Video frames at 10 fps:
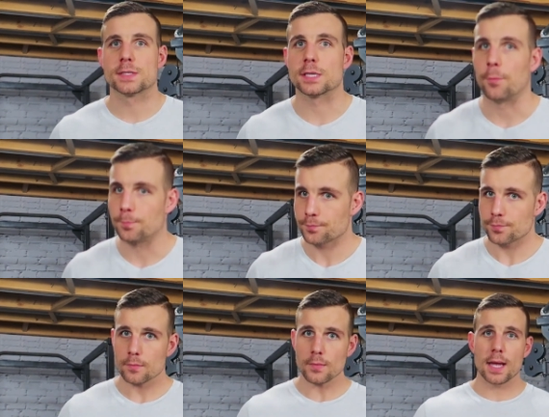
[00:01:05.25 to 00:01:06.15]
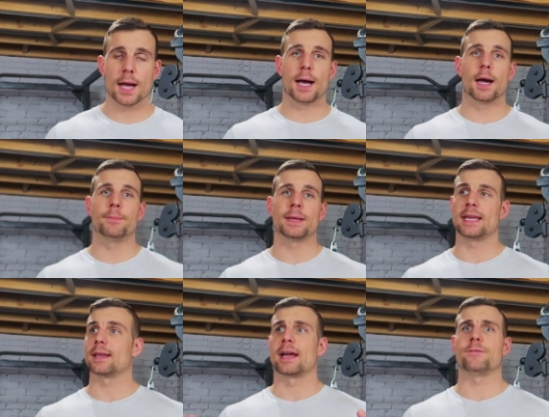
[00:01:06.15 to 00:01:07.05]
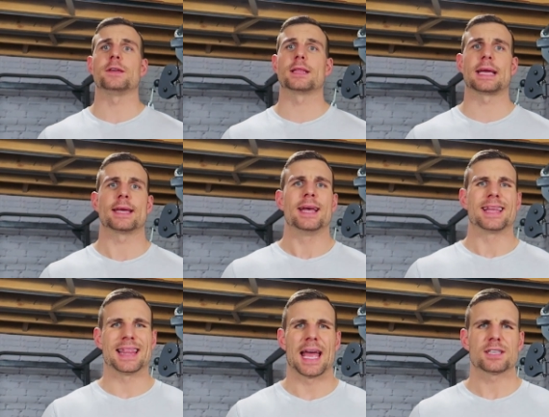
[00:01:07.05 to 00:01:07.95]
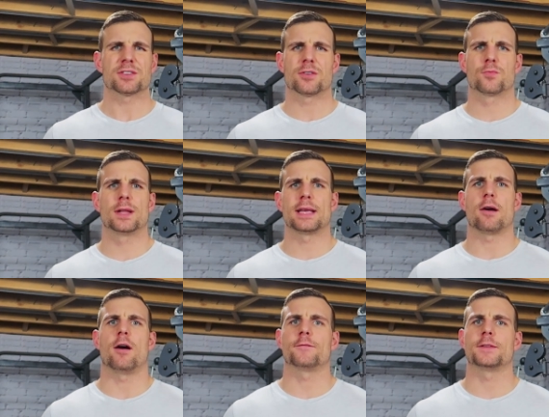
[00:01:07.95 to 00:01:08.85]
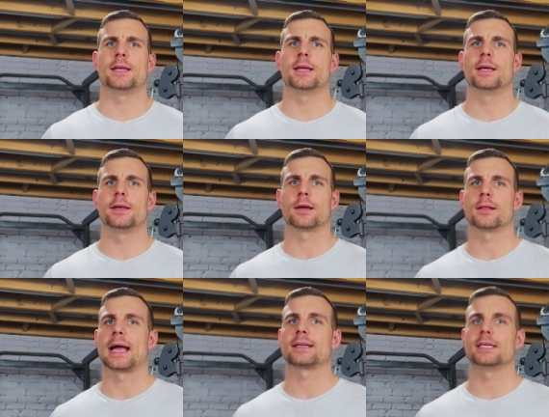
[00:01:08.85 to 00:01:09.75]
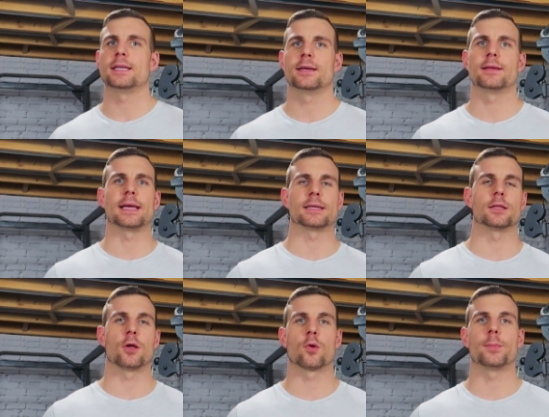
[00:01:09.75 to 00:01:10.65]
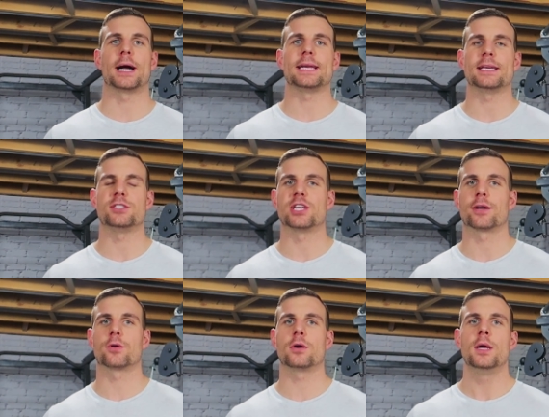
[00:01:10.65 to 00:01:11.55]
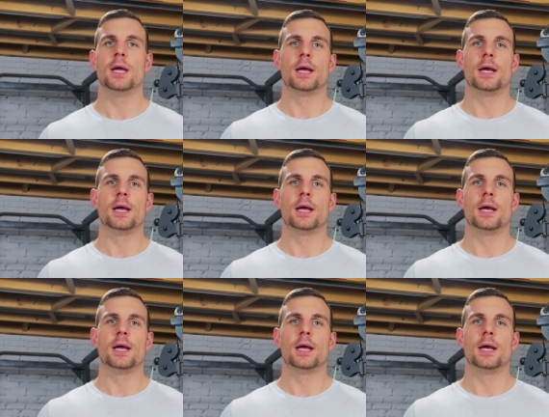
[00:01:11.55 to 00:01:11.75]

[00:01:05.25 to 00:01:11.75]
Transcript: So and I feel like legs are really often neglected, and like the lower body in general,